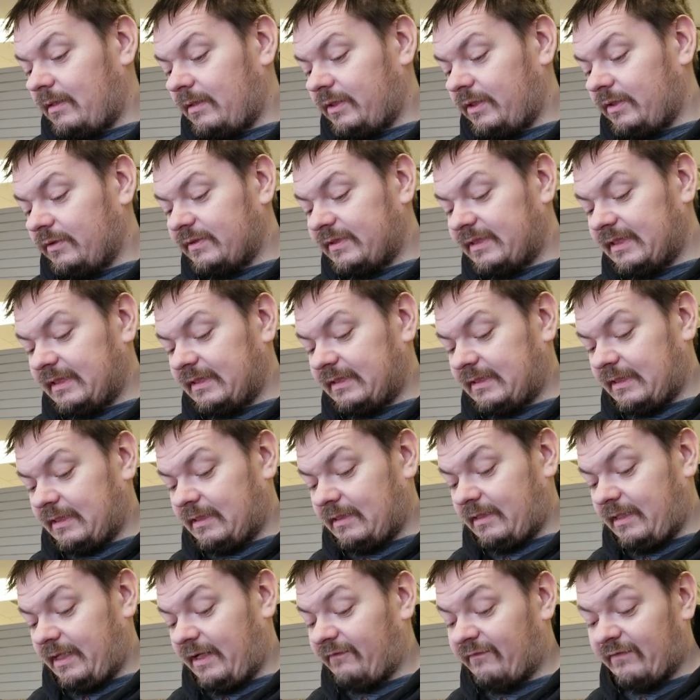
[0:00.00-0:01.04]
use these
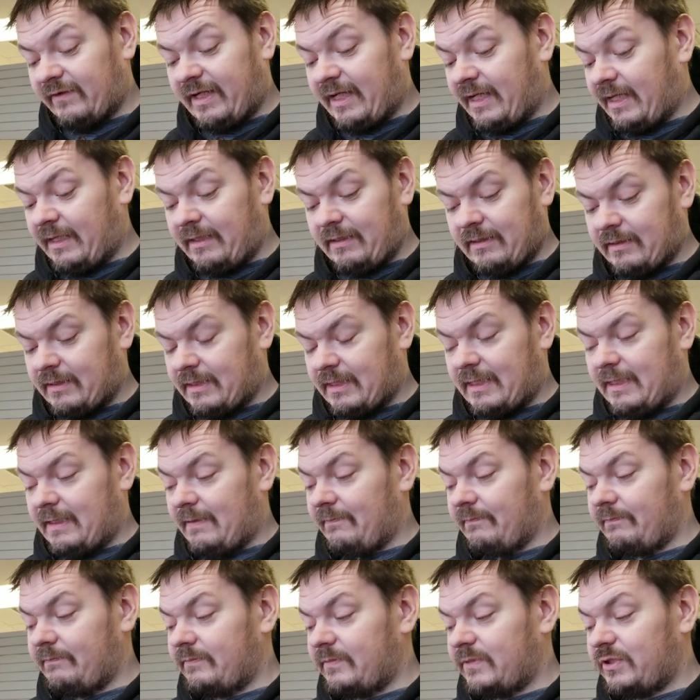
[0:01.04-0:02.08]
uh, every day um,
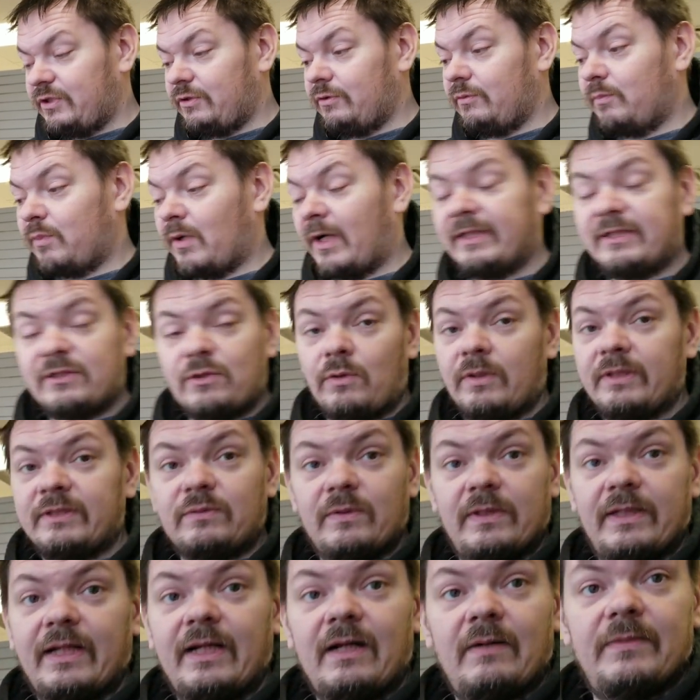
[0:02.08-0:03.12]
to price coins
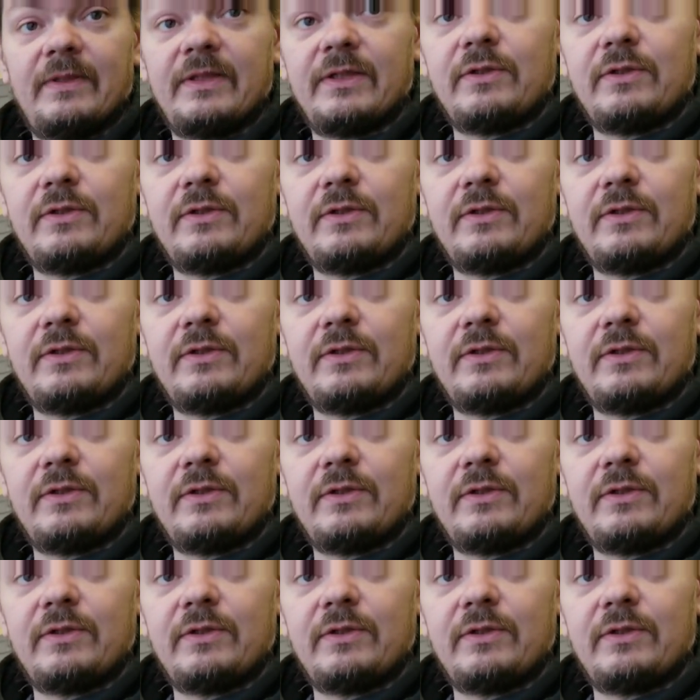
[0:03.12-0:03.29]
when they come in the